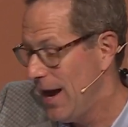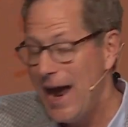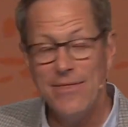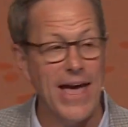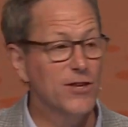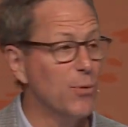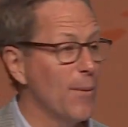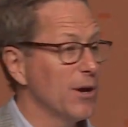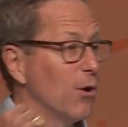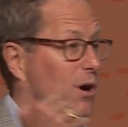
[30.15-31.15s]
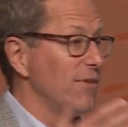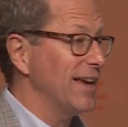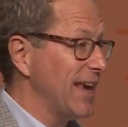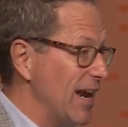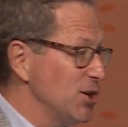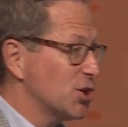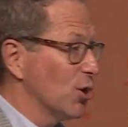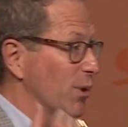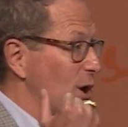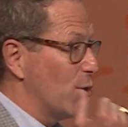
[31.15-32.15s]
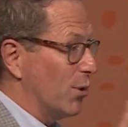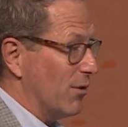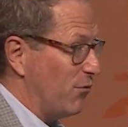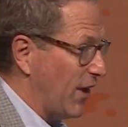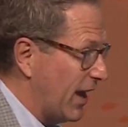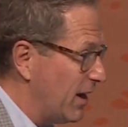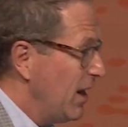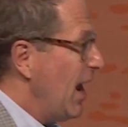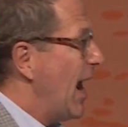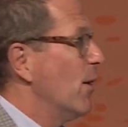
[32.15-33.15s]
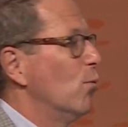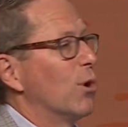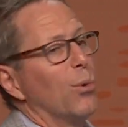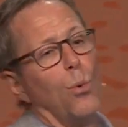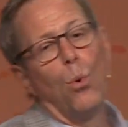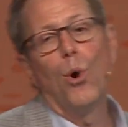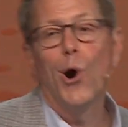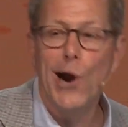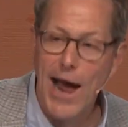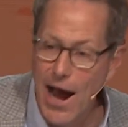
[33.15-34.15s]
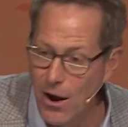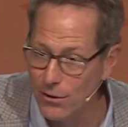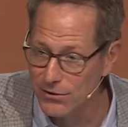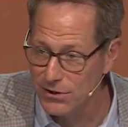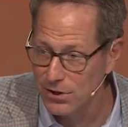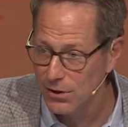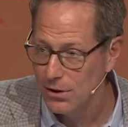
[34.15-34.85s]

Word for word: And that's why we go on a vacation or we go to an event and we're worn out